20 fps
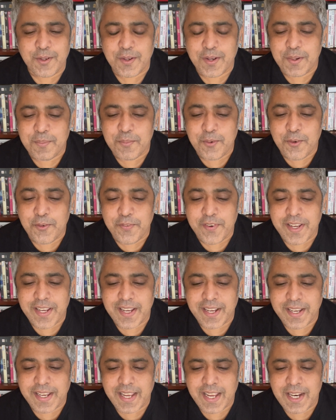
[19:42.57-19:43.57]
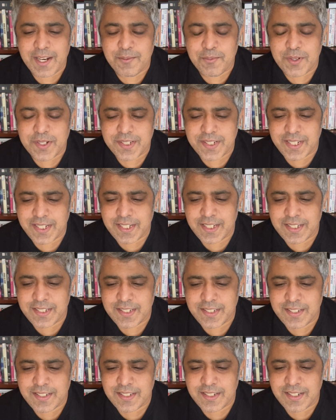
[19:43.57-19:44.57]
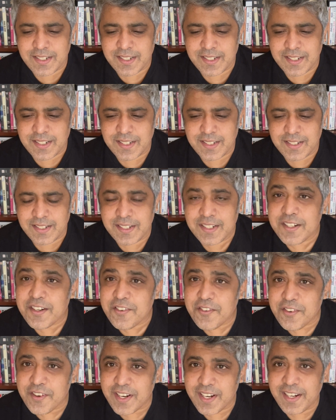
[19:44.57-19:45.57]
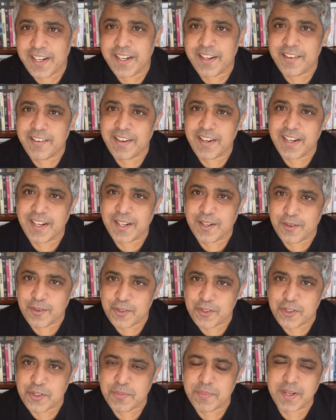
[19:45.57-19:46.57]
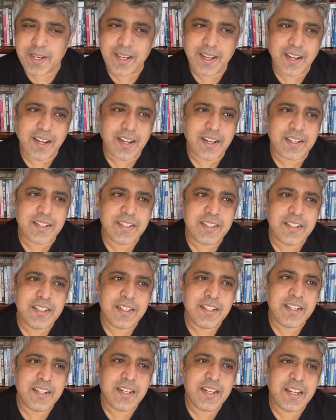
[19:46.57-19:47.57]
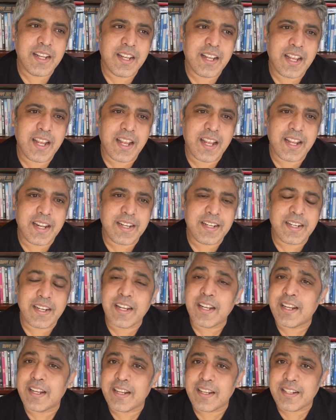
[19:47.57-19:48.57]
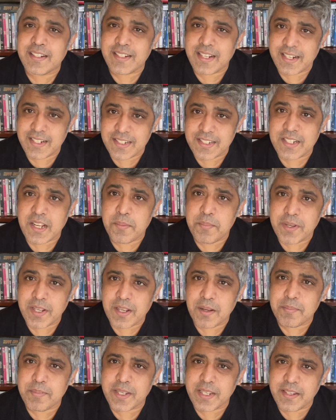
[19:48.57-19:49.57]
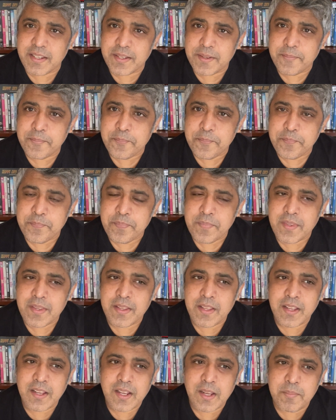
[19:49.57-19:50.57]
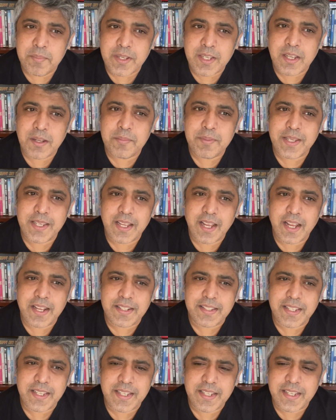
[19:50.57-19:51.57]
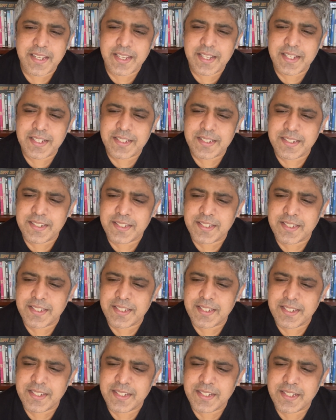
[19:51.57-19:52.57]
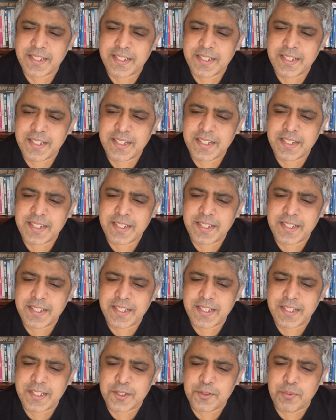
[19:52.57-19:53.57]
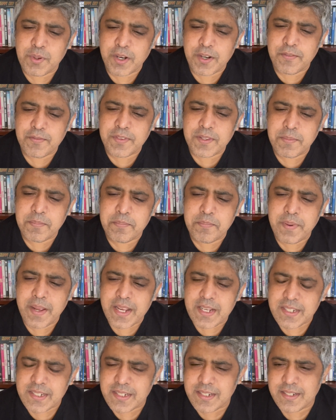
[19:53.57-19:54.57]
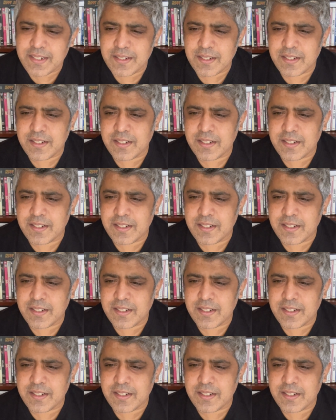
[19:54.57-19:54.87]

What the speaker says: movie again which is really, really close to my heart, and that is Kabhi Kabhi. Kabhi Kabhi, I think, is one of the best